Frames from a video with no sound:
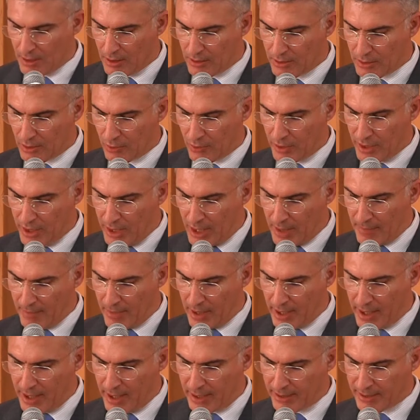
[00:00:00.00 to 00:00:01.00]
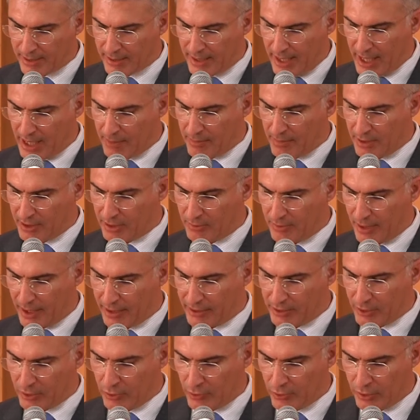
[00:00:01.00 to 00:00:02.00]
So EMIS, labeled
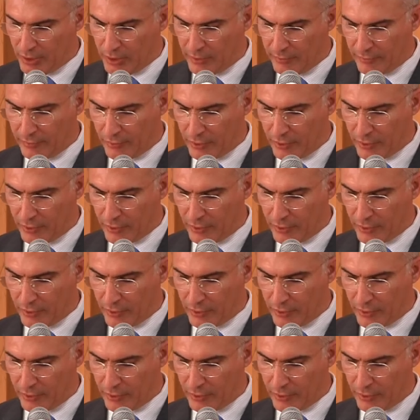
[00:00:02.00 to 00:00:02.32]
by the Union